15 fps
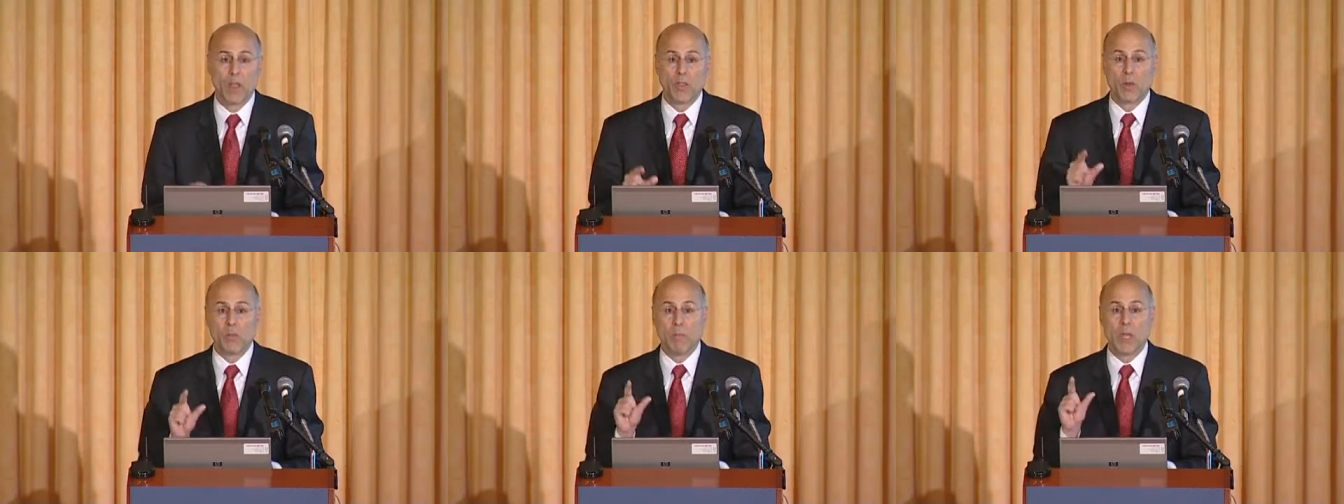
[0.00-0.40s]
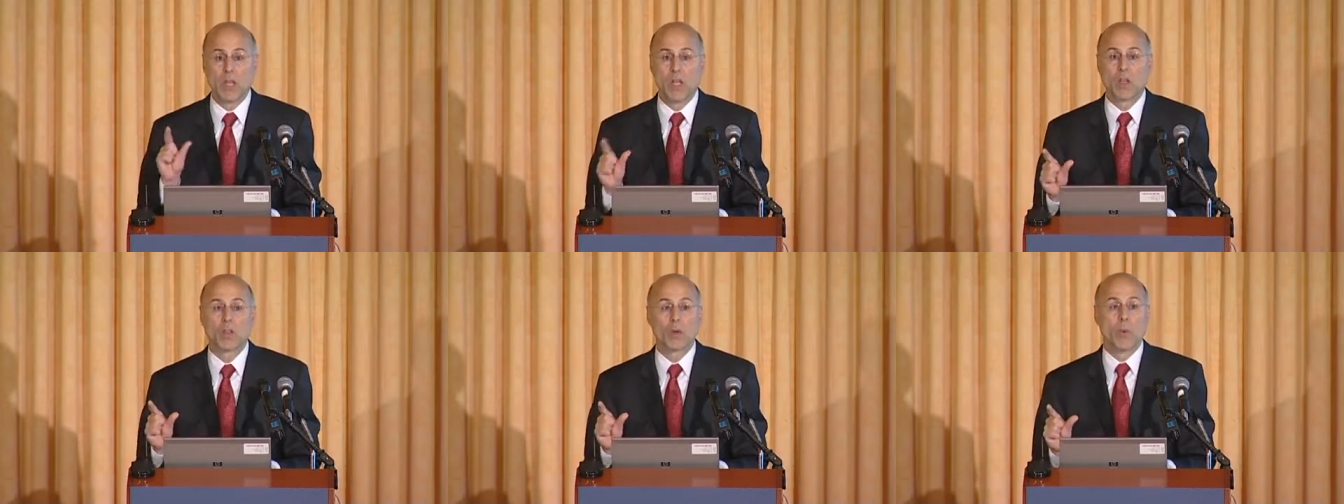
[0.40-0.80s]
There are
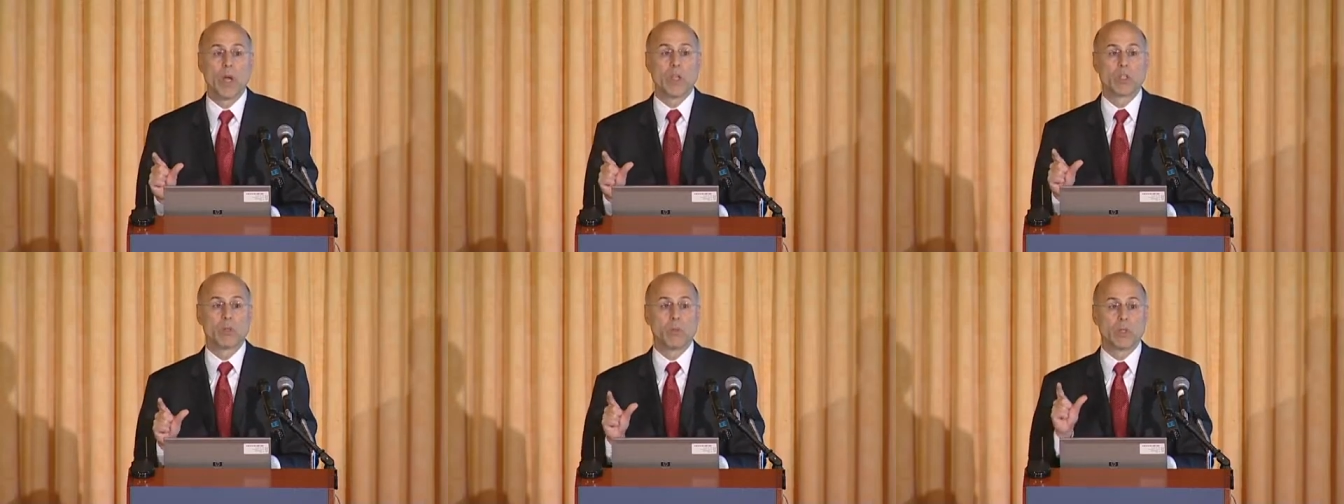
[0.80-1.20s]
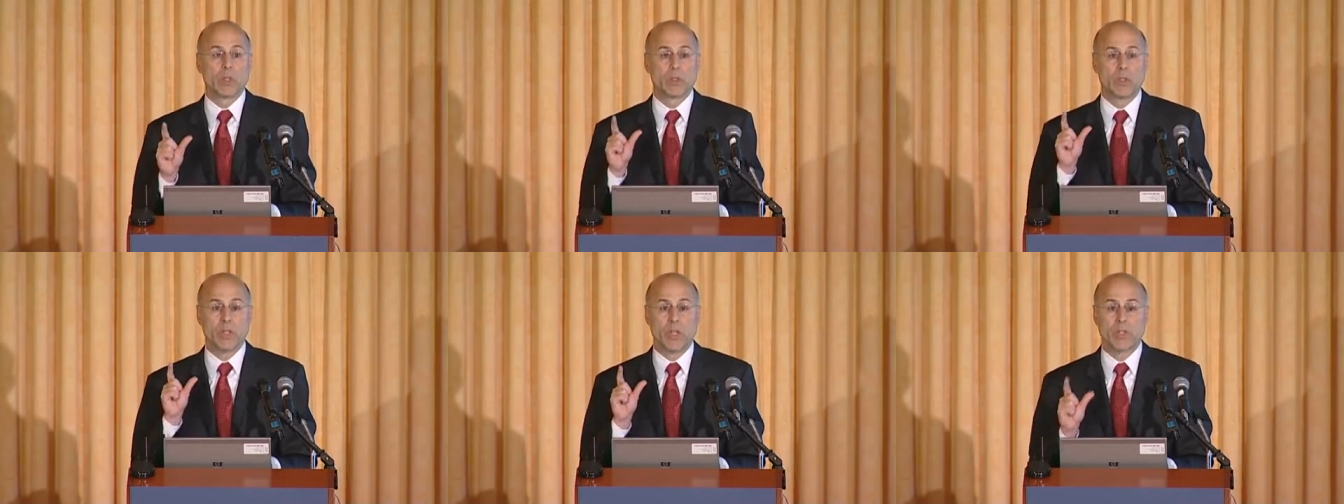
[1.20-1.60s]
many other ways in
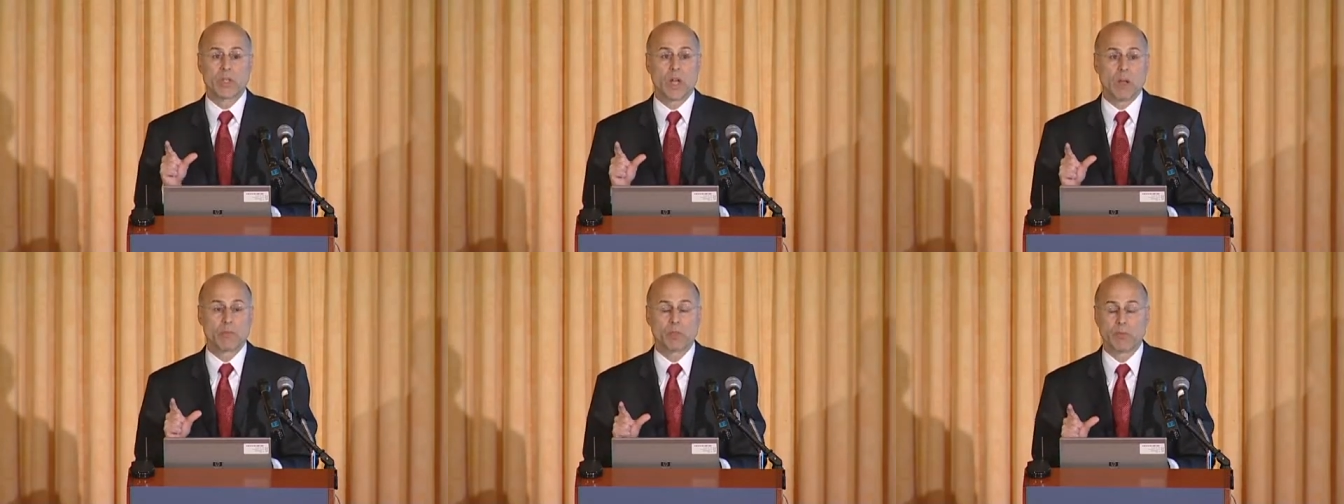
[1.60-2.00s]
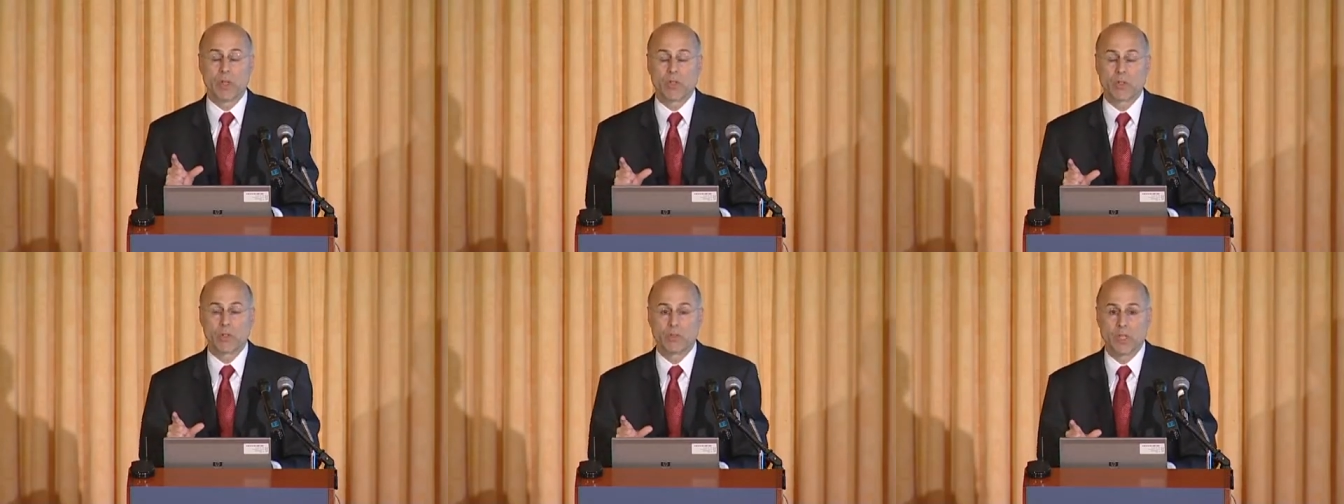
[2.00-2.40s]
which these
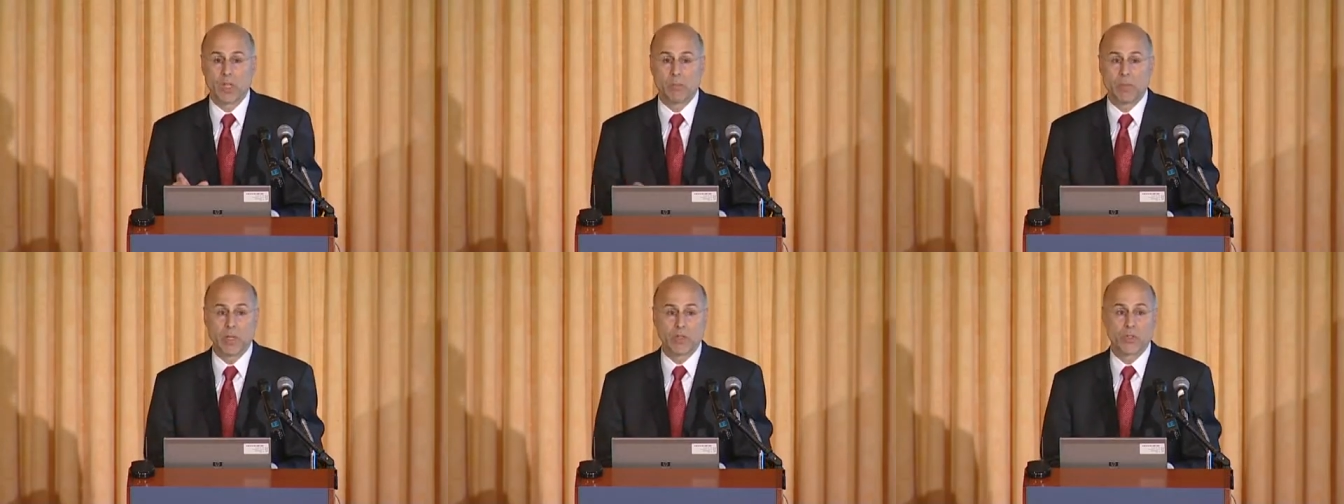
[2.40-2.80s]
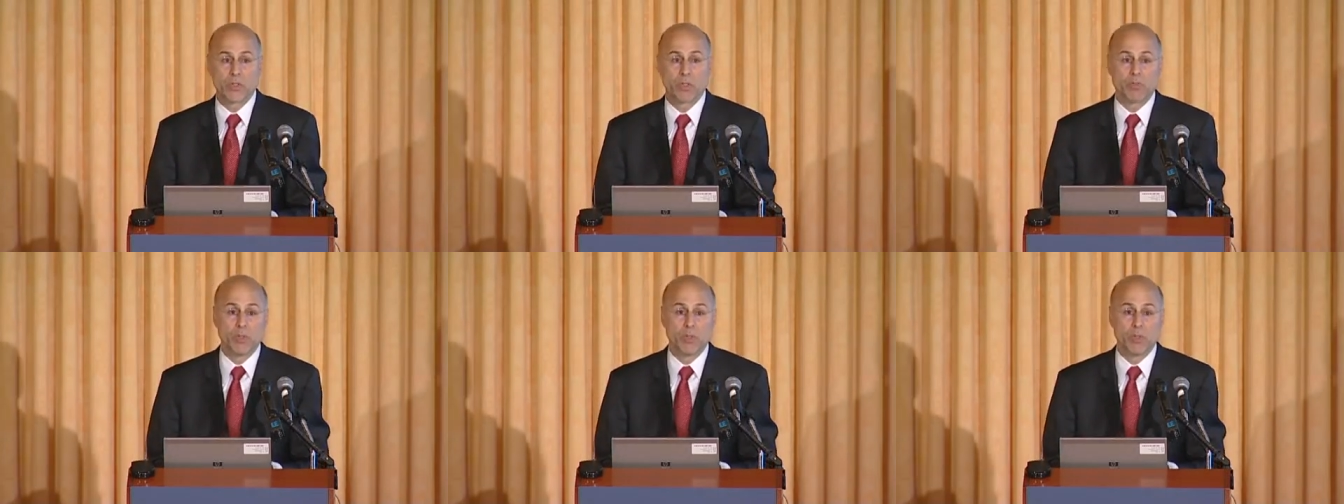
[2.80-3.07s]
observational databases,